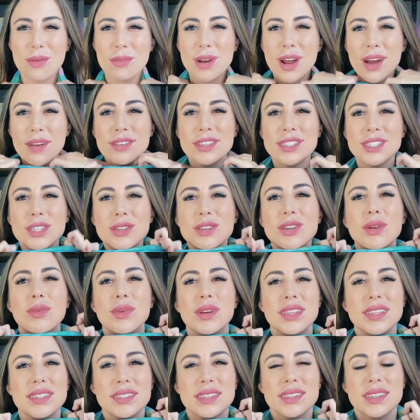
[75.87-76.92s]
But obviously you can wear
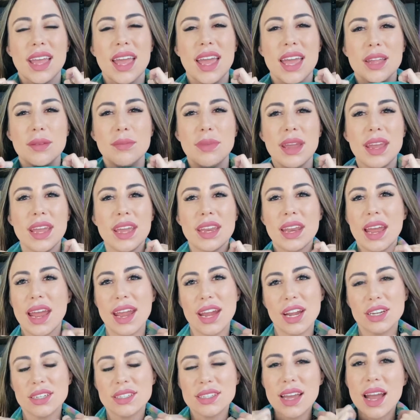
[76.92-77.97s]
these as a headband, a
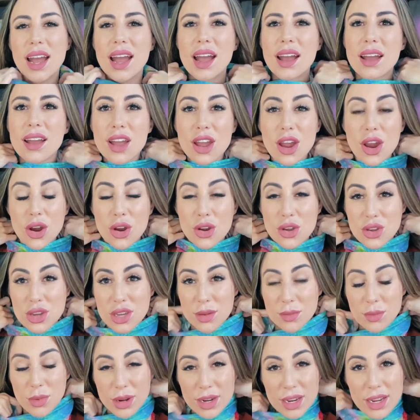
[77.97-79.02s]
hair tie, or you
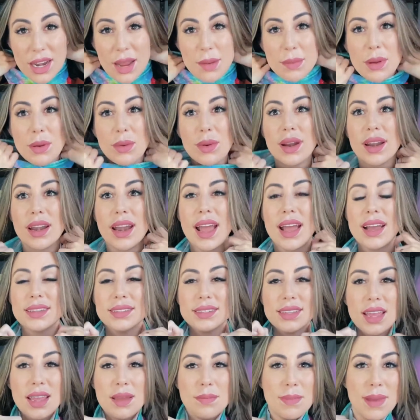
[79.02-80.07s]
could bring it up and wear it
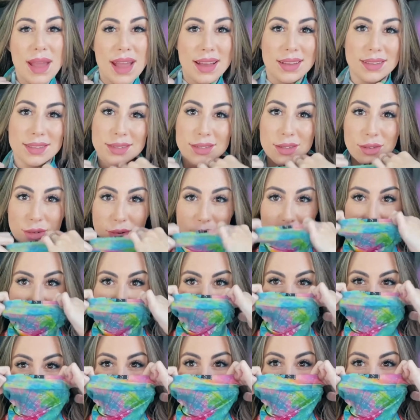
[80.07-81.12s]
as a mask or
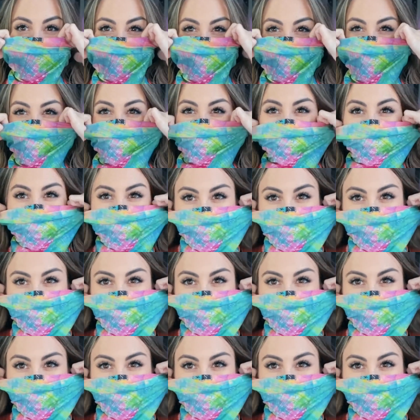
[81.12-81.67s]
like a gaiter.